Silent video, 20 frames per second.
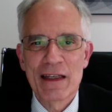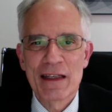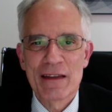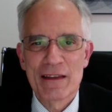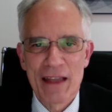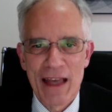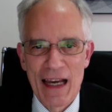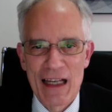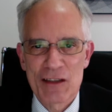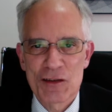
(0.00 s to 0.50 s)

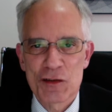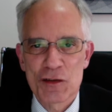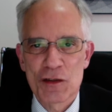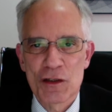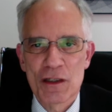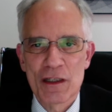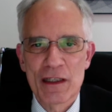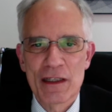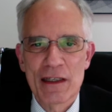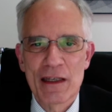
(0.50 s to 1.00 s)

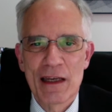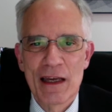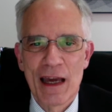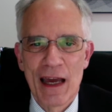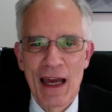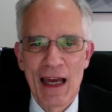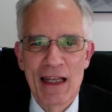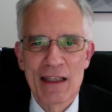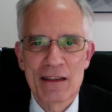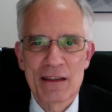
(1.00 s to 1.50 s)
nationally,
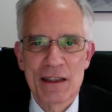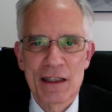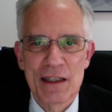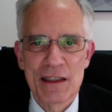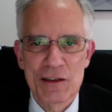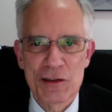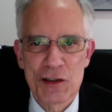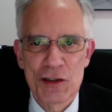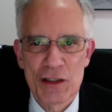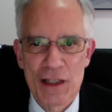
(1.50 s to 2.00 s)
and
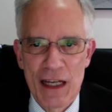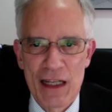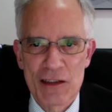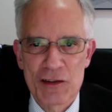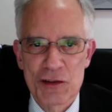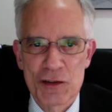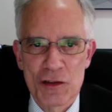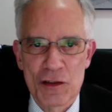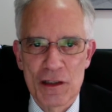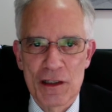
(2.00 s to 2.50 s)

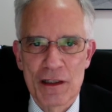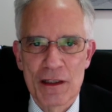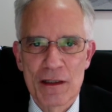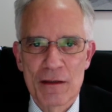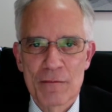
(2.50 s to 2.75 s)
internationally.